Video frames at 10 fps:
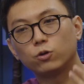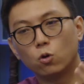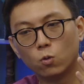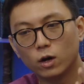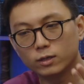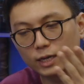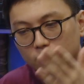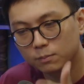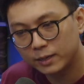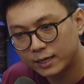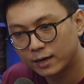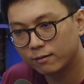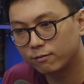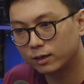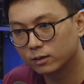your word doesn't mean
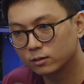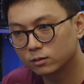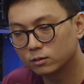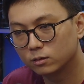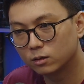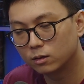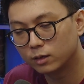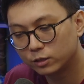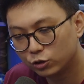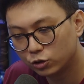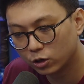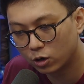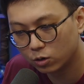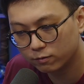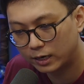anything, then you don't
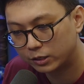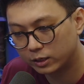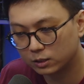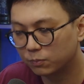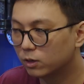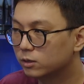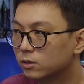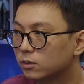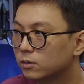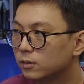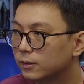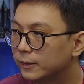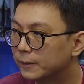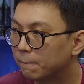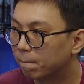hold value as a person.
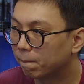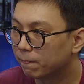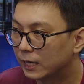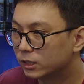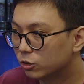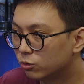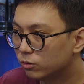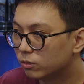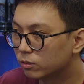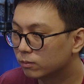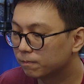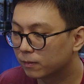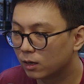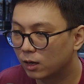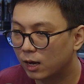That's the truth.
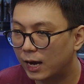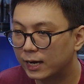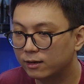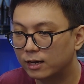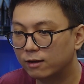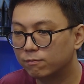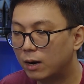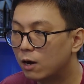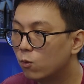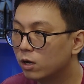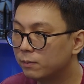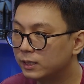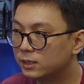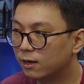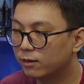And if my word
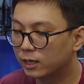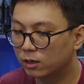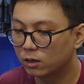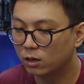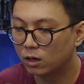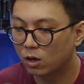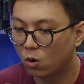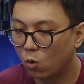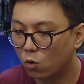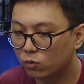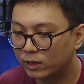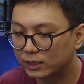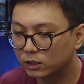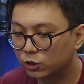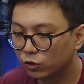means nothing, or
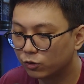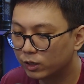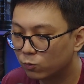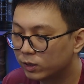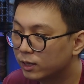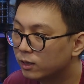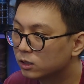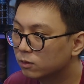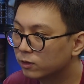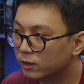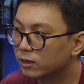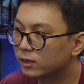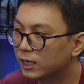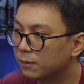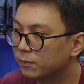their security within the
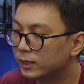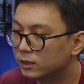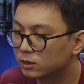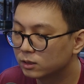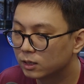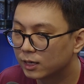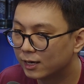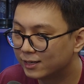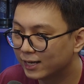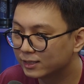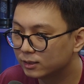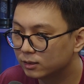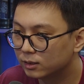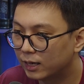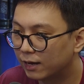team is
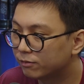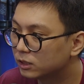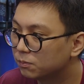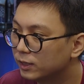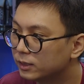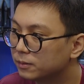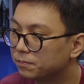contested every split,